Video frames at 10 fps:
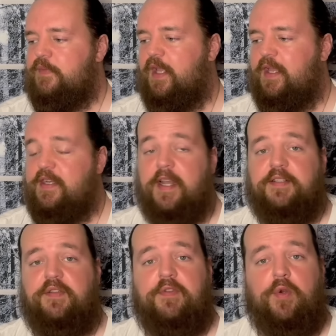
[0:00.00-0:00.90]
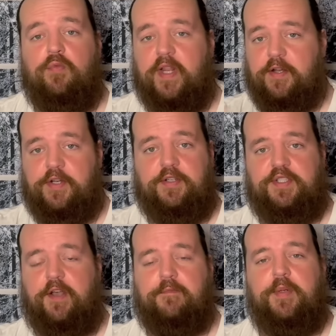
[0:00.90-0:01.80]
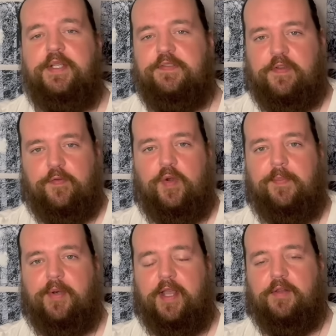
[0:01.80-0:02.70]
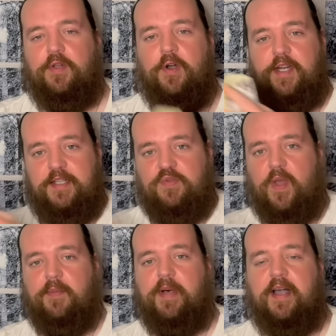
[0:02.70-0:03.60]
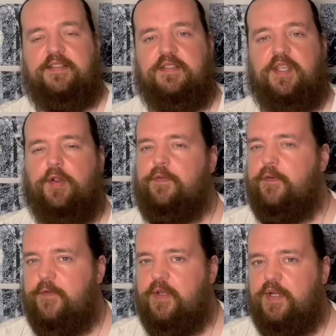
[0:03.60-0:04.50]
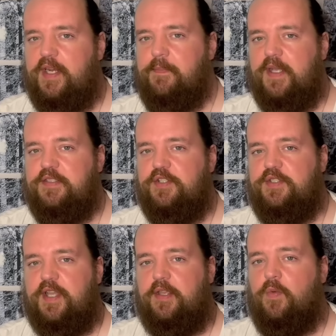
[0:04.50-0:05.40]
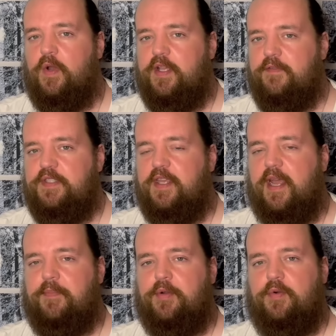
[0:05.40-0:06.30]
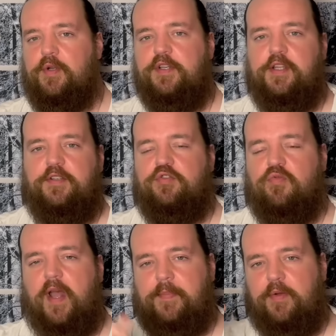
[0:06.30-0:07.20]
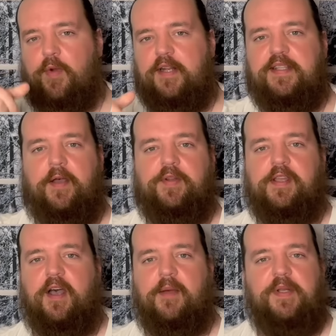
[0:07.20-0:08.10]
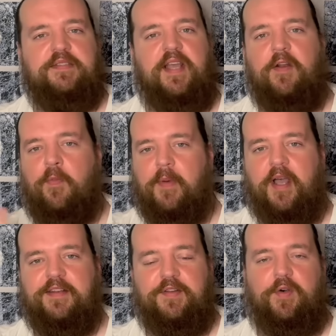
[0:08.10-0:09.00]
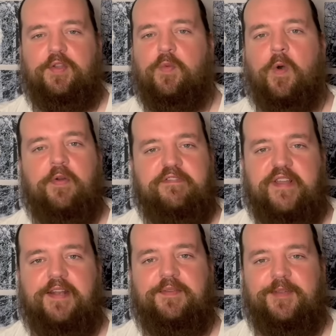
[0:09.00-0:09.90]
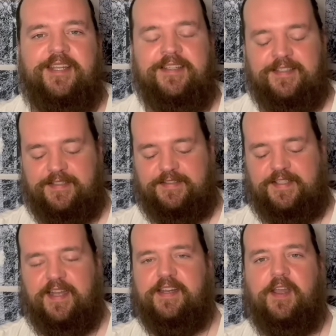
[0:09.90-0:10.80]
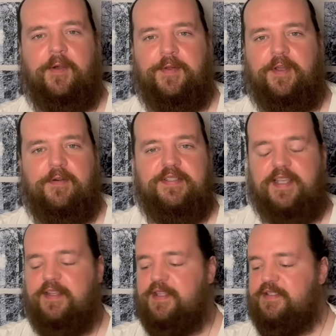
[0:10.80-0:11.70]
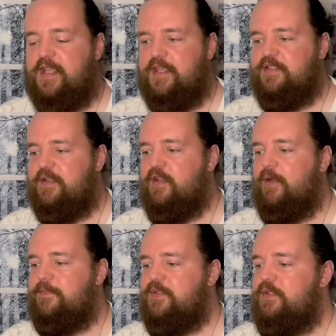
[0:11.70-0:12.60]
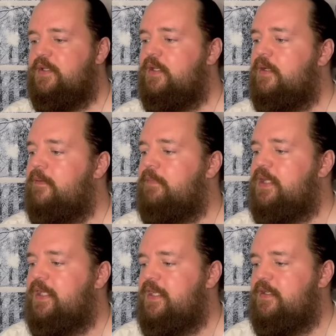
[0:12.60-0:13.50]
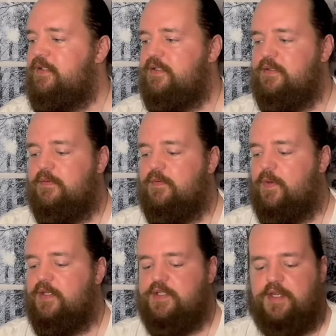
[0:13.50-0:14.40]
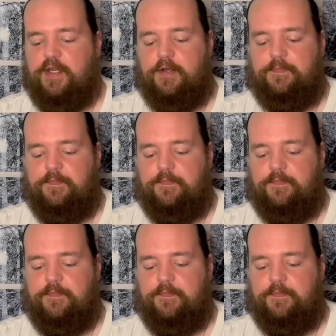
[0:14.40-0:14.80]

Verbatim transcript: And yes, if you're a reader yourself, please feel free to play along. That's why the box is here. If you're feeling any messages that you want to give to Capricorn, you could drop it right down in the comments. I don't mind at all. You won't offend me. Let's get it going, though. Let's get this Ace of Cups. Please. Why is it here?